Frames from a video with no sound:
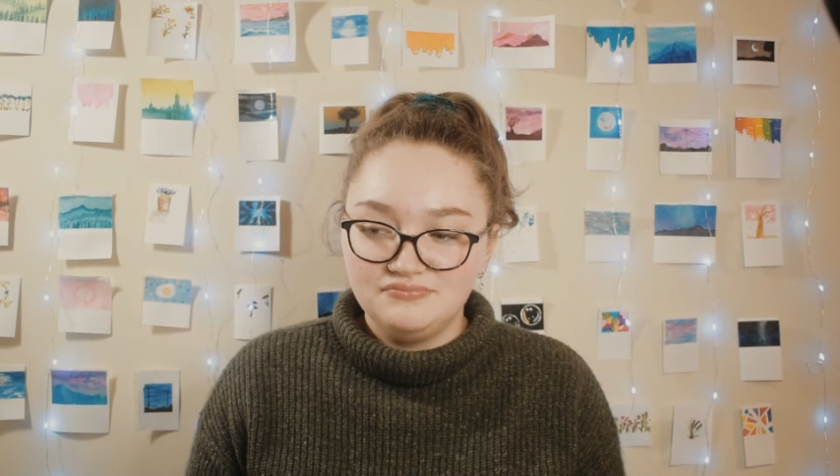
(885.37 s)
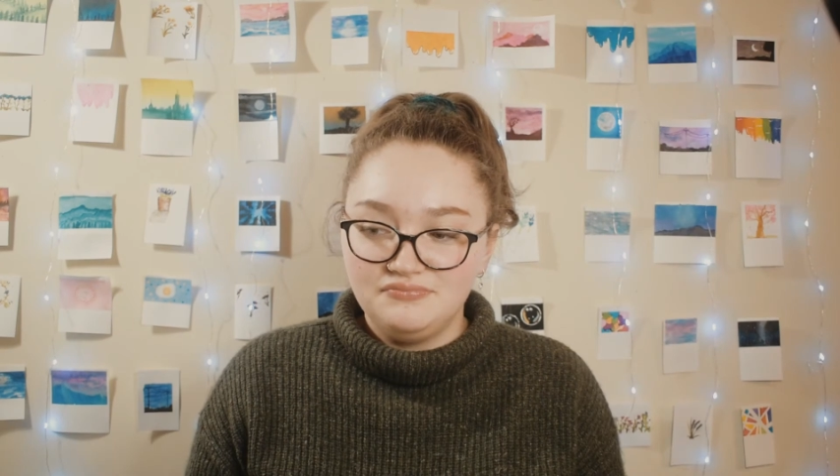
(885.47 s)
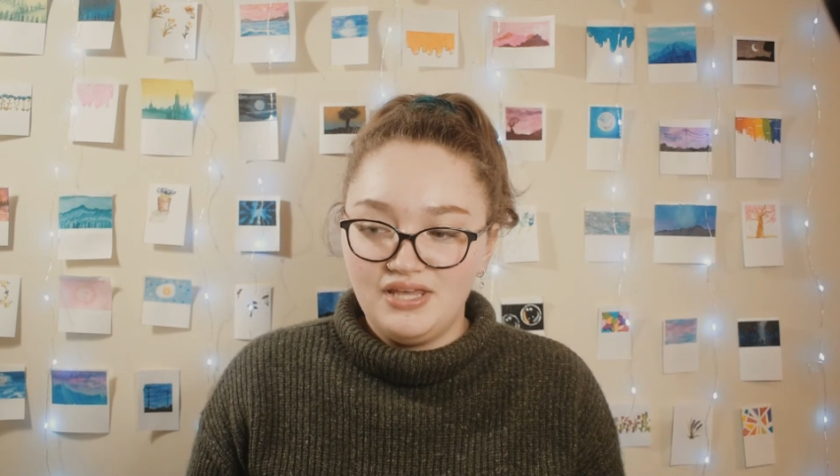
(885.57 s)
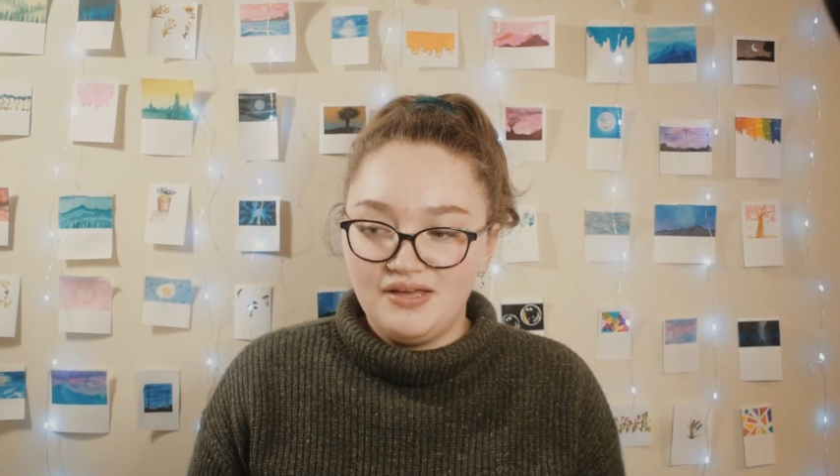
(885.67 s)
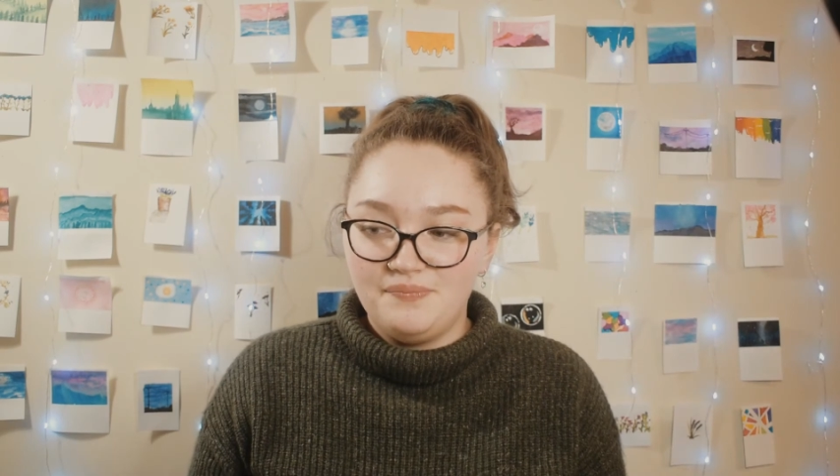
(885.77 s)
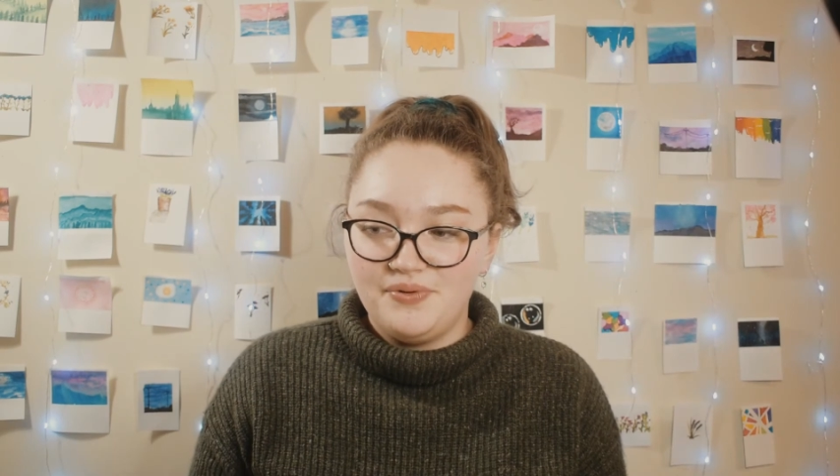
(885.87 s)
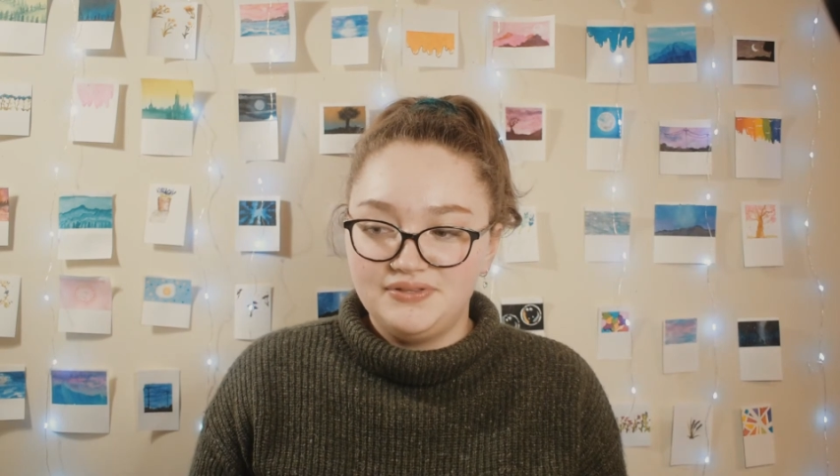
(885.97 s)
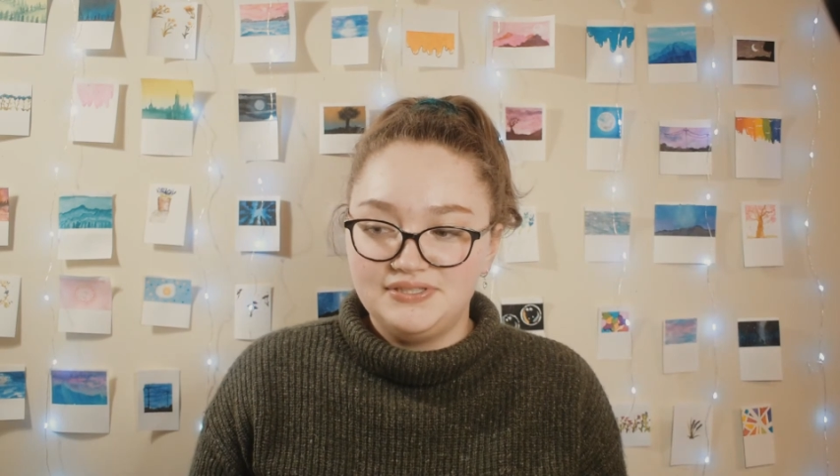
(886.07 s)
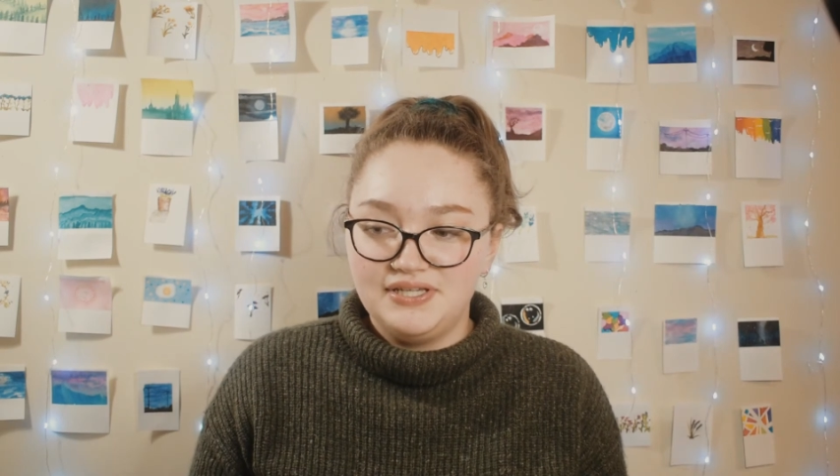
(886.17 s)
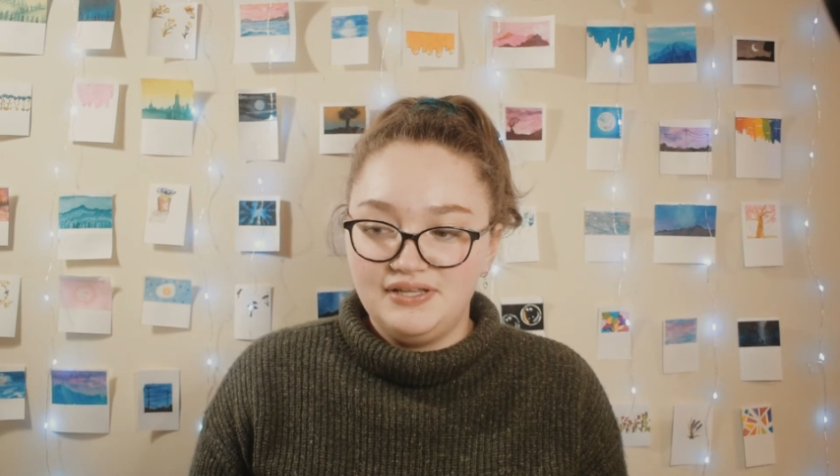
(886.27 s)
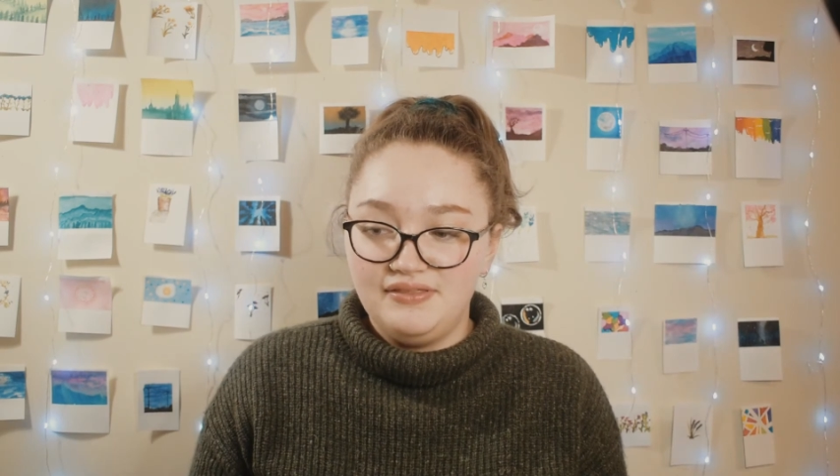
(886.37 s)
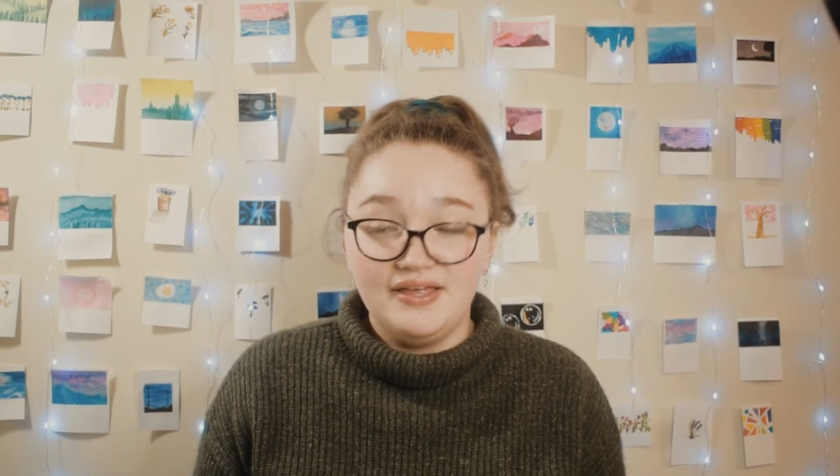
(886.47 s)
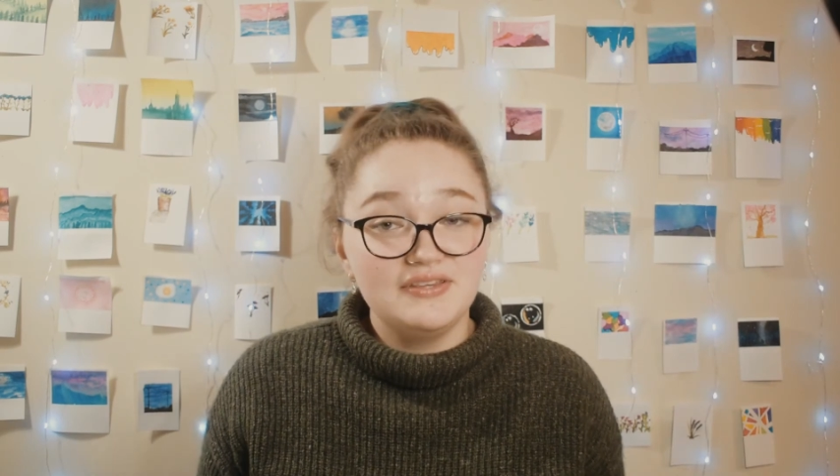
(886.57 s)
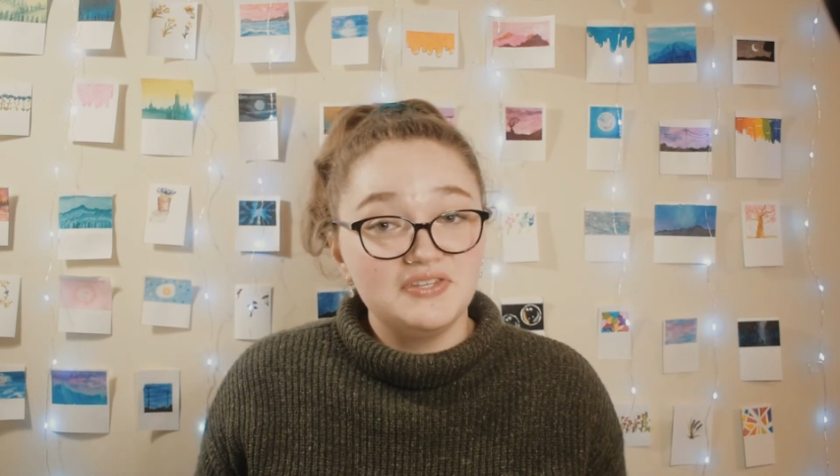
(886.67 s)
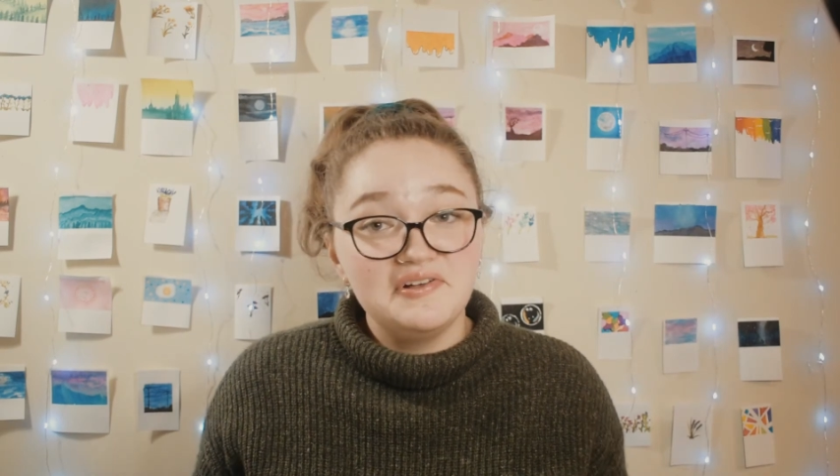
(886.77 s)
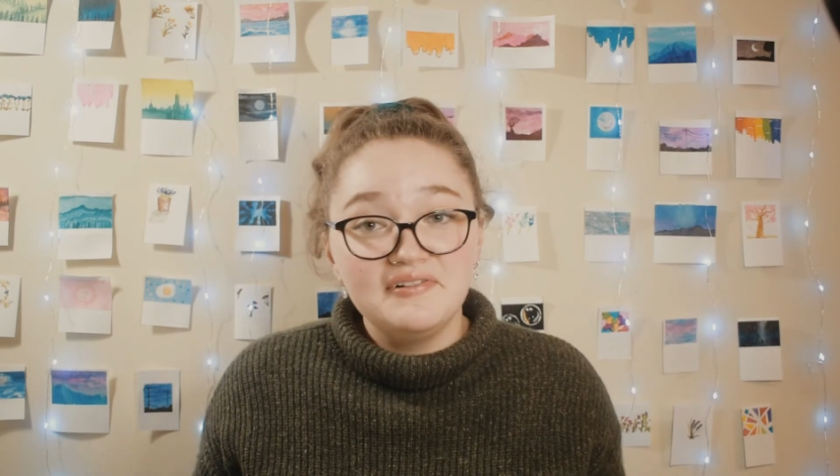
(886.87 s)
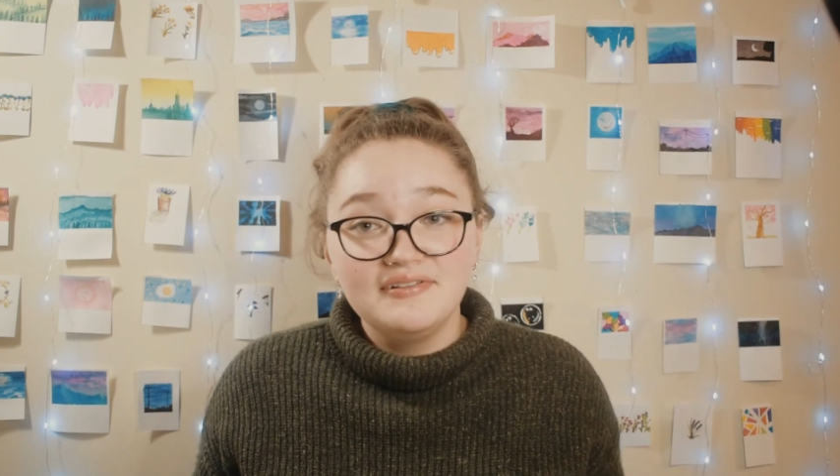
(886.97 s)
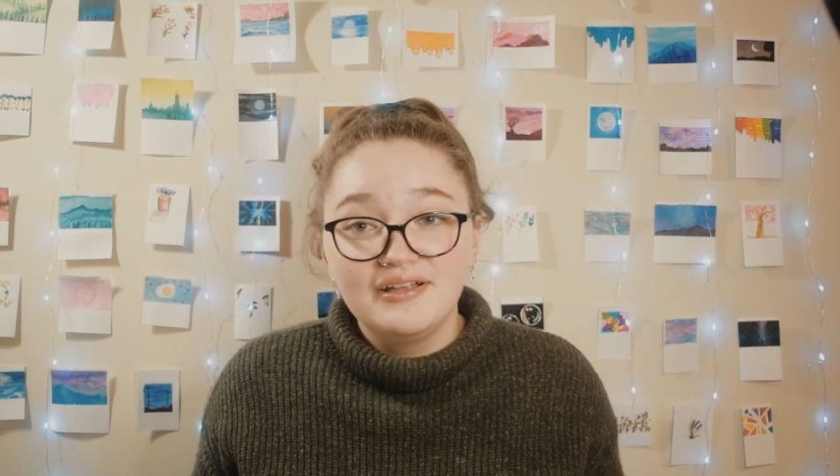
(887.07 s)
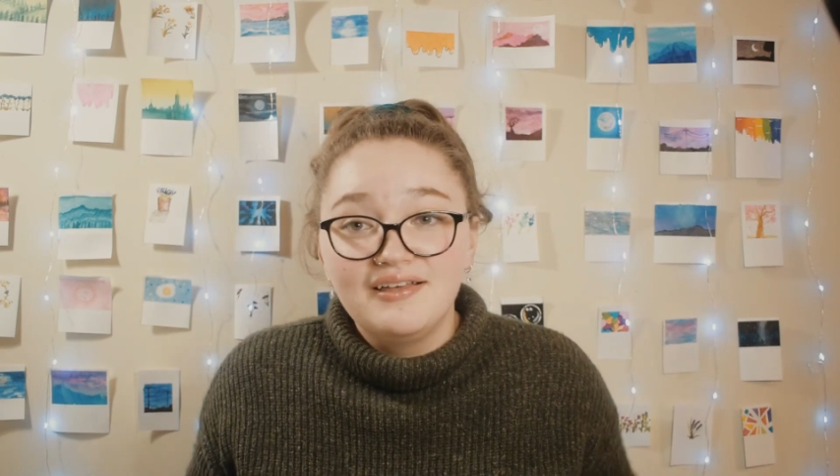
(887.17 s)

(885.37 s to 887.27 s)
Yeah, but that's all.